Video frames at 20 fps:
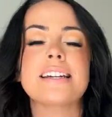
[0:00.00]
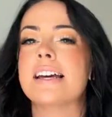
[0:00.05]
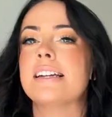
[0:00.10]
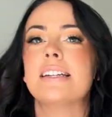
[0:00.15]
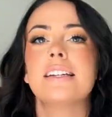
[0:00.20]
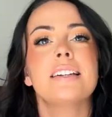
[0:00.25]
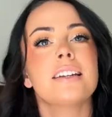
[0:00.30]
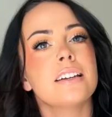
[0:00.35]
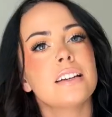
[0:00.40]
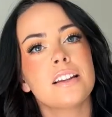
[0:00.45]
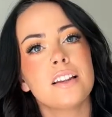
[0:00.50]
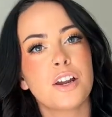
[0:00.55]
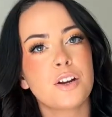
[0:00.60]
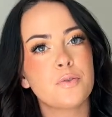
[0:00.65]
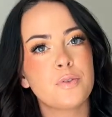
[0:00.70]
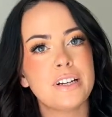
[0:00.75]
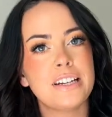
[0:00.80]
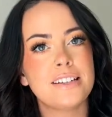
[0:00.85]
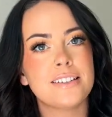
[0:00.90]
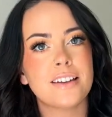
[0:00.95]
I didn't get a lot
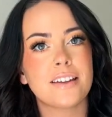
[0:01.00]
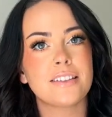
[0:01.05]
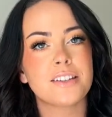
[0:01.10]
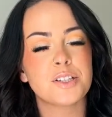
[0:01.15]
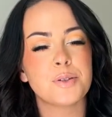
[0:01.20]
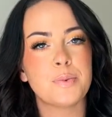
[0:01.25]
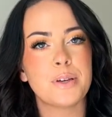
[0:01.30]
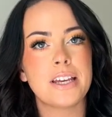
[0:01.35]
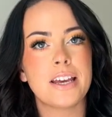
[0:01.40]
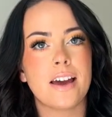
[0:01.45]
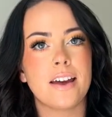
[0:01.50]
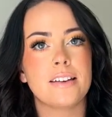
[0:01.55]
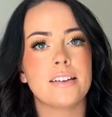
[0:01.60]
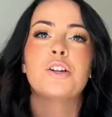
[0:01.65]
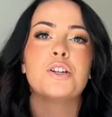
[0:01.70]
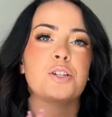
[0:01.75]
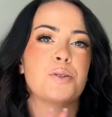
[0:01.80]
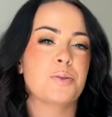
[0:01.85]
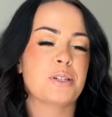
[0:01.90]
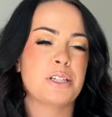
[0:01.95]
of reading done this
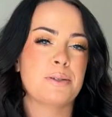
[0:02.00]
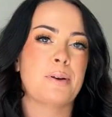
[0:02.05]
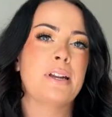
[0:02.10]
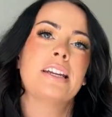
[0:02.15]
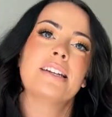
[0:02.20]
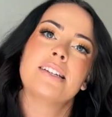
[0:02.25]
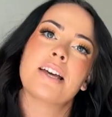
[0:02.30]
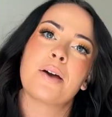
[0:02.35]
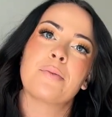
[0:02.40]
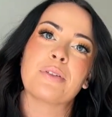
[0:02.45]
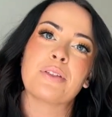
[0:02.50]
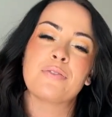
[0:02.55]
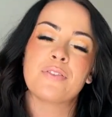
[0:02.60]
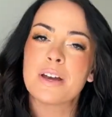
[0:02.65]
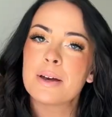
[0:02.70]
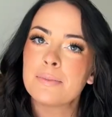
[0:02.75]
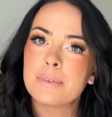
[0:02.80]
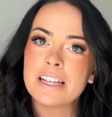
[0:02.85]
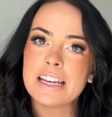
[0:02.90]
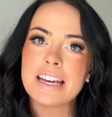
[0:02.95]
weekend, just was spending time with
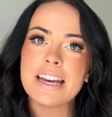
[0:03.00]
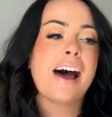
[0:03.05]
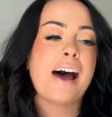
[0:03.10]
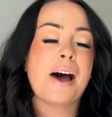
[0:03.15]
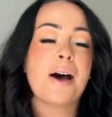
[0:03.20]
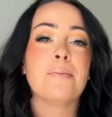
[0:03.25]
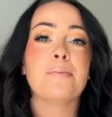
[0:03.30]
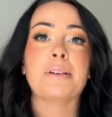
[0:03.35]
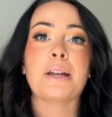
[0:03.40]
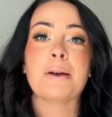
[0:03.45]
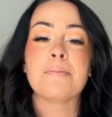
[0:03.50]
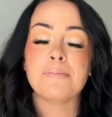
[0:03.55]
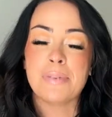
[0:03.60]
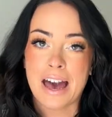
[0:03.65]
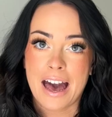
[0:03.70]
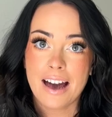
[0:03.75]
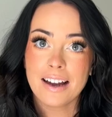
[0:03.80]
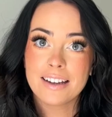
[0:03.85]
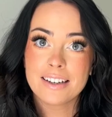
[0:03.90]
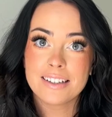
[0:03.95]
family, um, but I'm
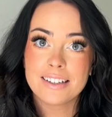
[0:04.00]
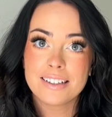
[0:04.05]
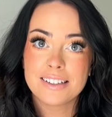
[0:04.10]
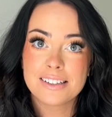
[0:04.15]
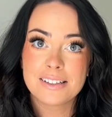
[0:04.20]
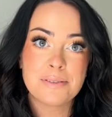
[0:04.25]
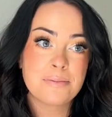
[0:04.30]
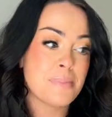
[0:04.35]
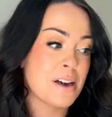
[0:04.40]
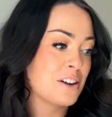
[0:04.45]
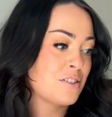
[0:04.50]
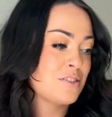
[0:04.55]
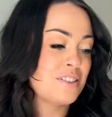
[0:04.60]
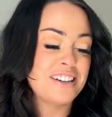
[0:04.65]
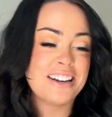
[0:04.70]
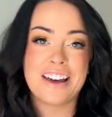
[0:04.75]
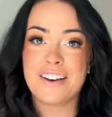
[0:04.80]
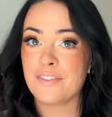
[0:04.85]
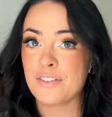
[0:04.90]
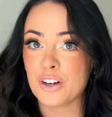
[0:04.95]
back better
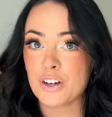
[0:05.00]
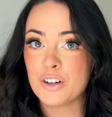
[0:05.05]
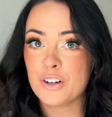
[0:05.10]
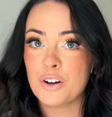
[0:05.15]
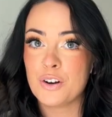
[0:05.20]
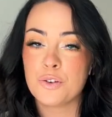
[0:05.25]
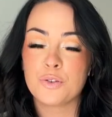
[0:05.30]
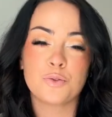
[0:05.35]
than ever,